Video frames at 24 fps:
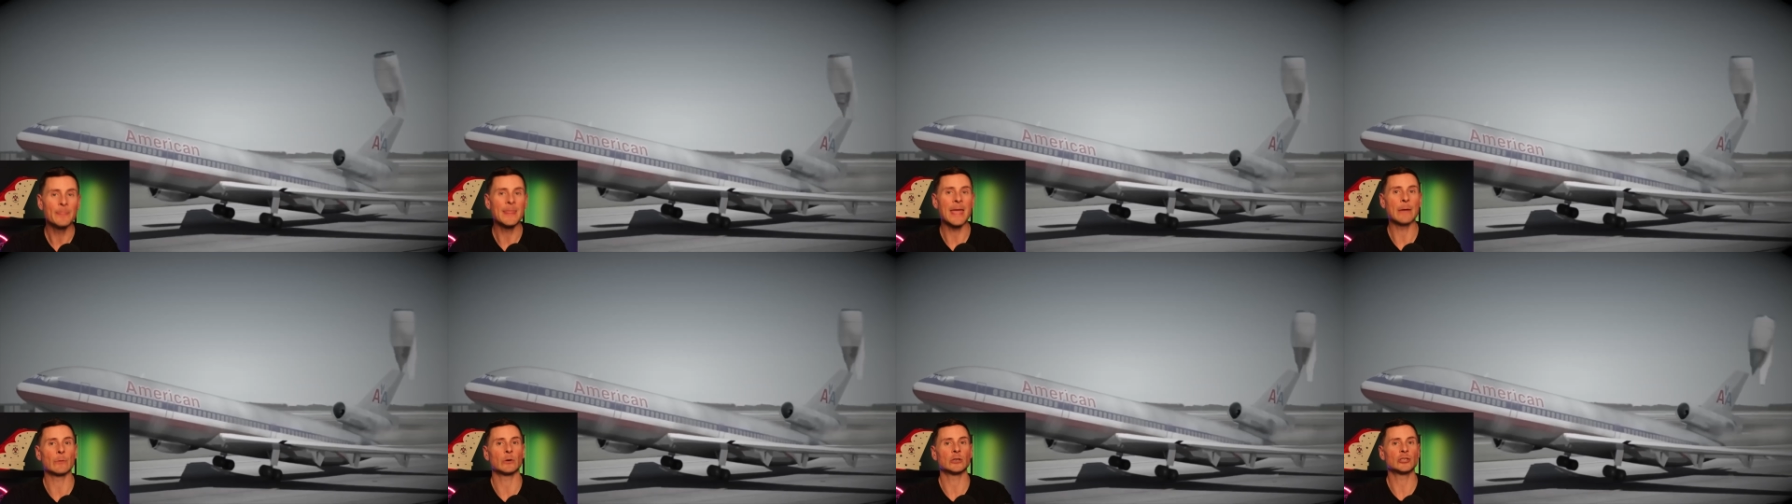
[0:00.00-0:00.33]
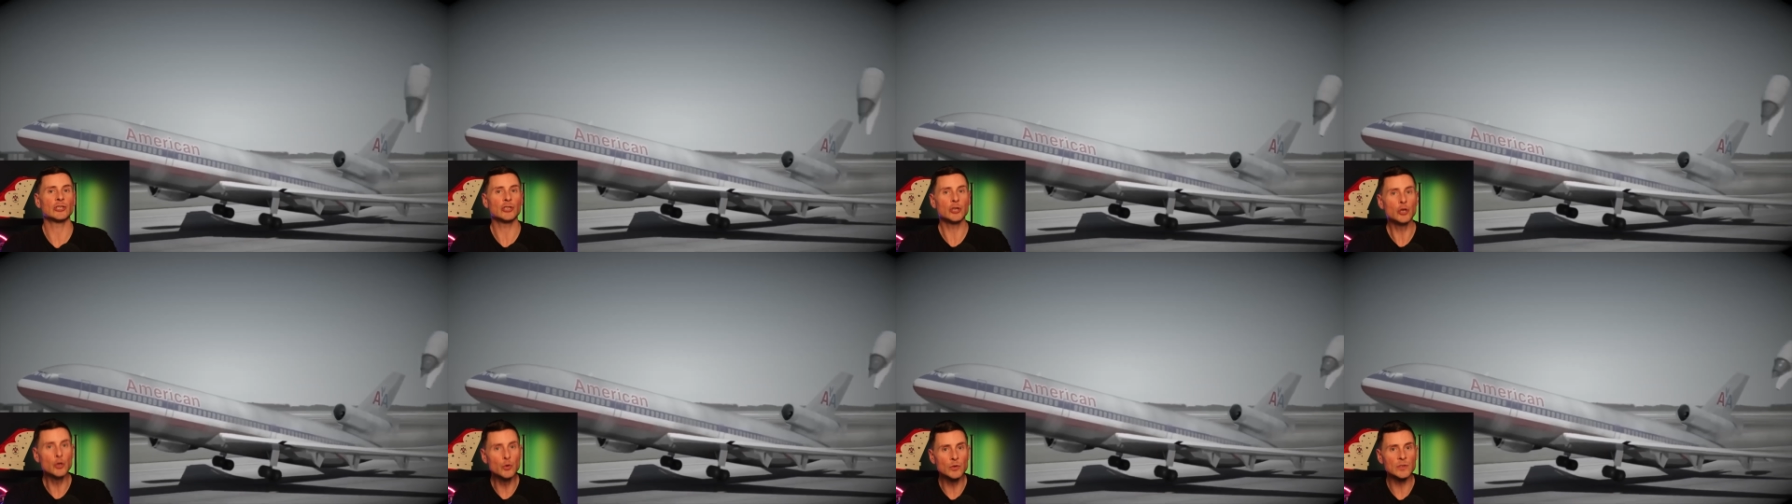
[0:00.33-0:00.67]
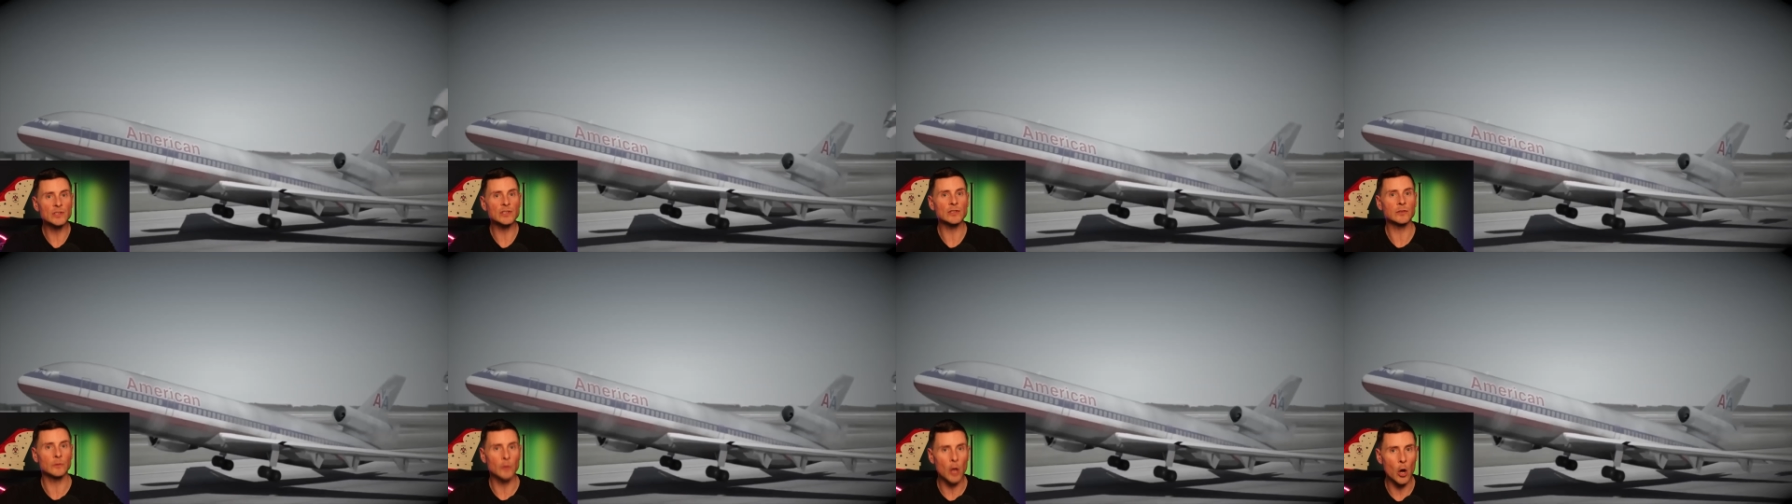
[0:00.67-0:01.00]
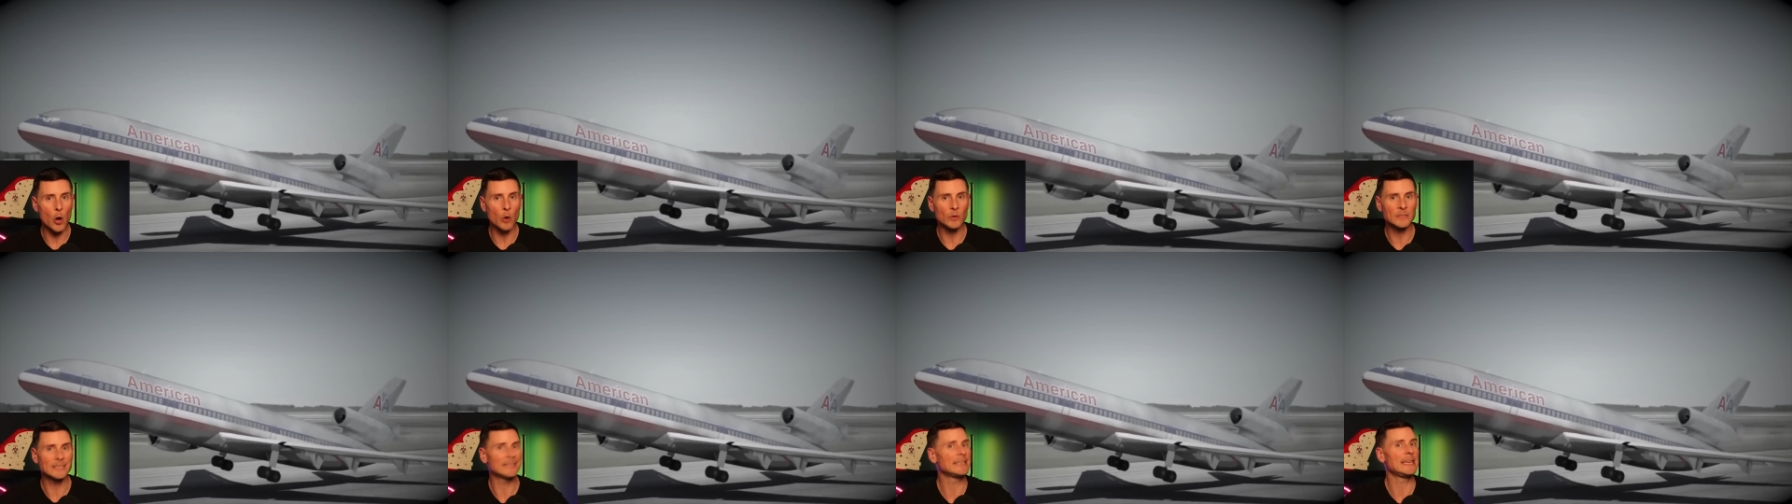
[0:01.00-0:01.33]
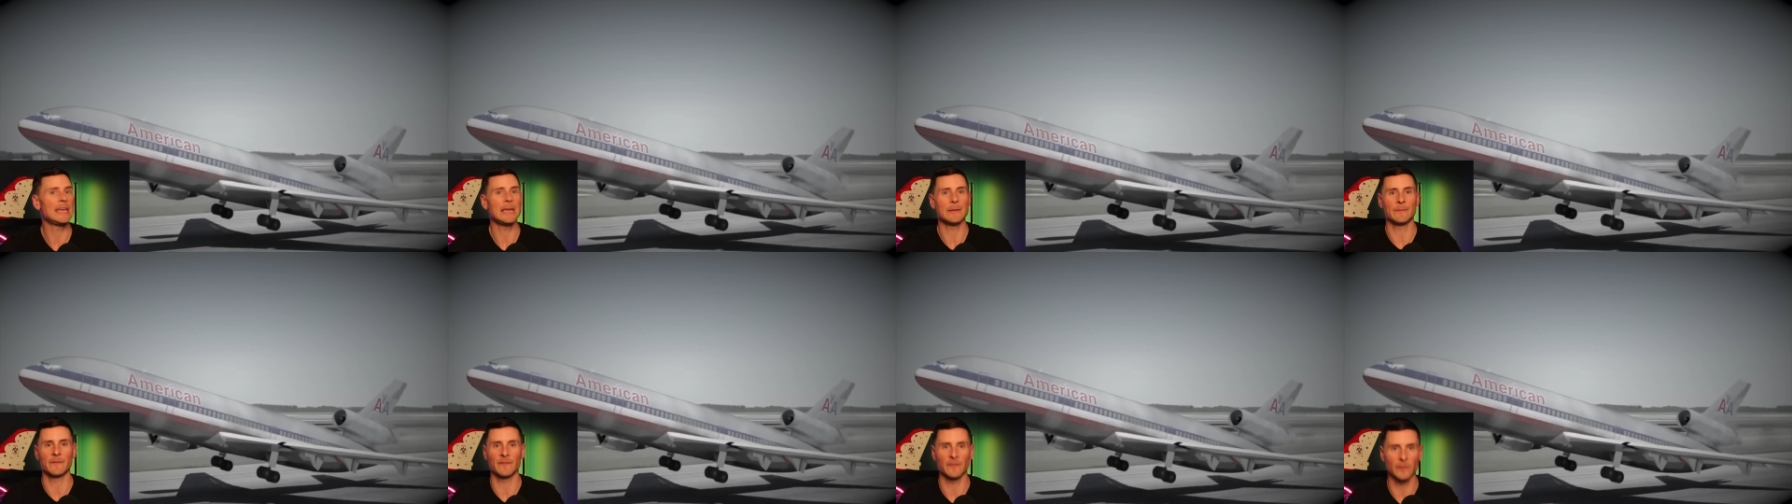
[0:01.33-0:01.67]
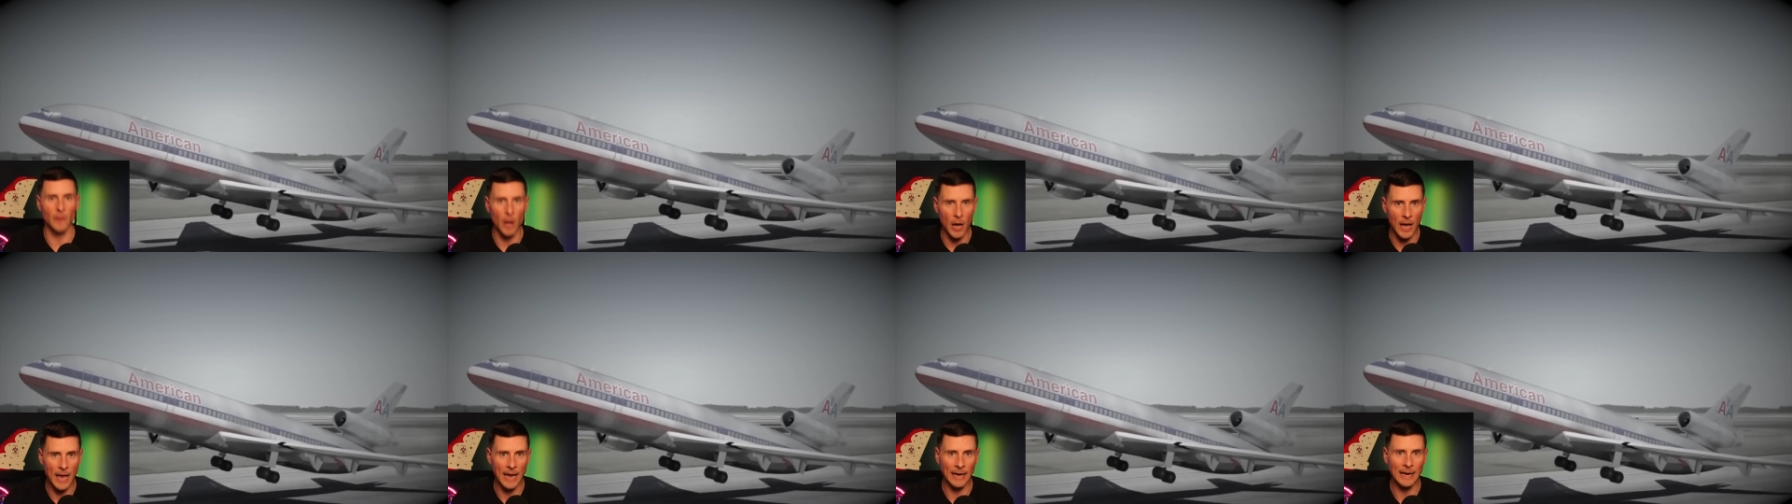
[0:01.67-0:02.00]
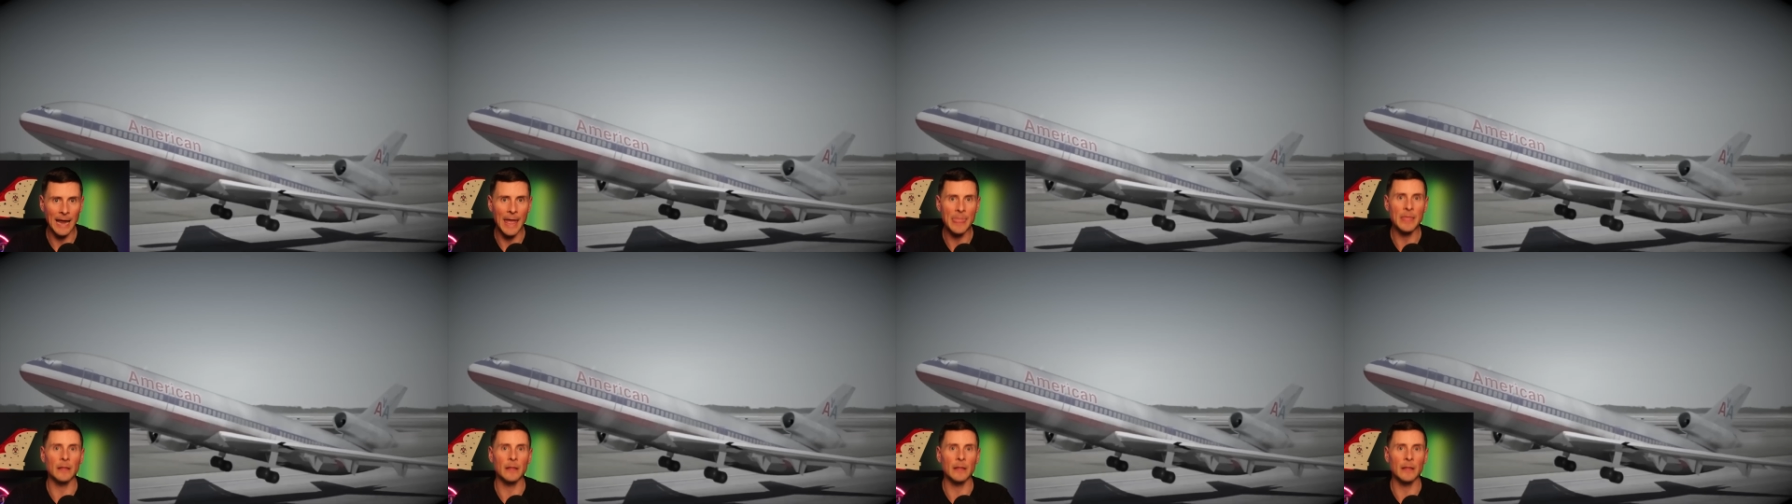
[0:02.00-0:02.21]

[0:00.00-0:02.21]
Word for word: they were too slow to keep flying,